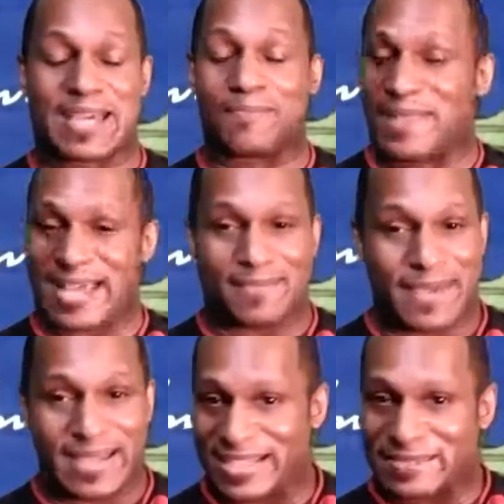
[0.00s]
black
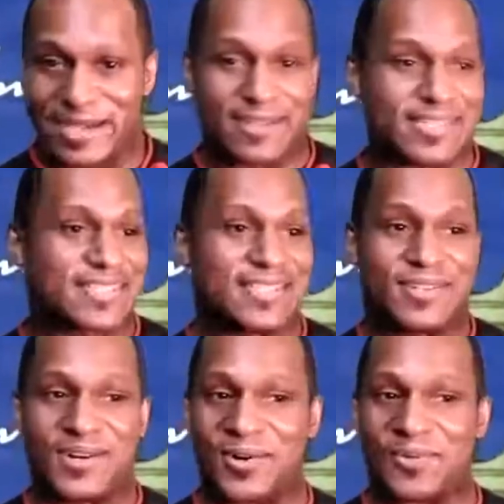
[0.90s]
man in America,
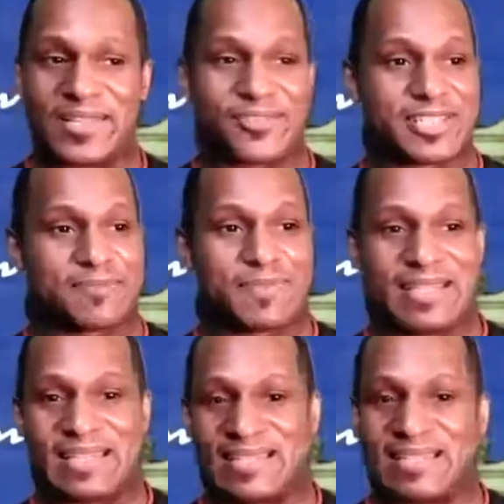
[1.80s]
or whether it's
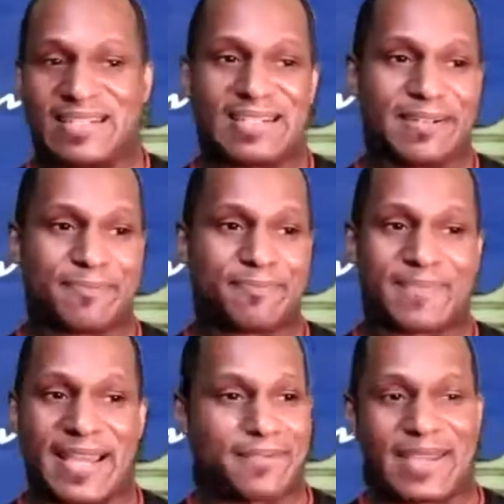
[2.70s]
being a
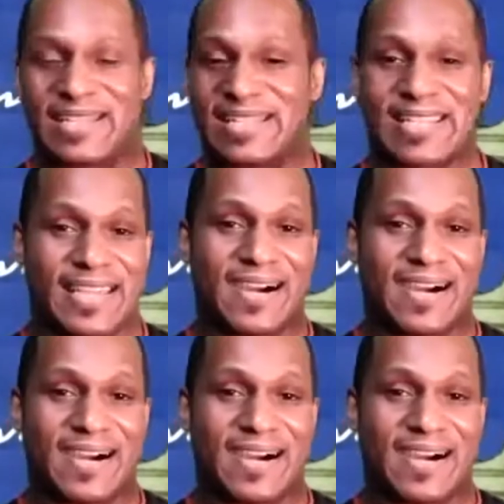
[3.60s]
black man in the